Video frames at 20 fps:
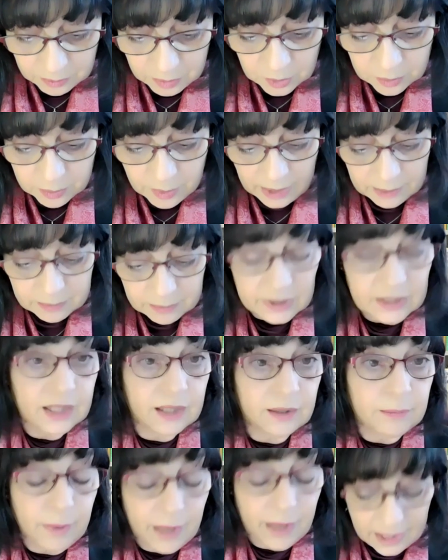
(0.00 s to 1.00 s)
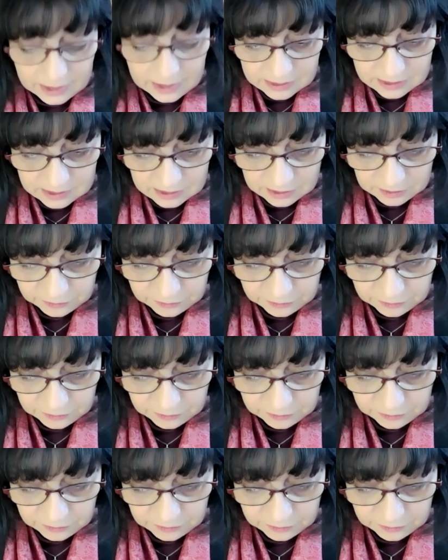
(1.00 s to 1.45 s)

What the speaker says: Bible kabas,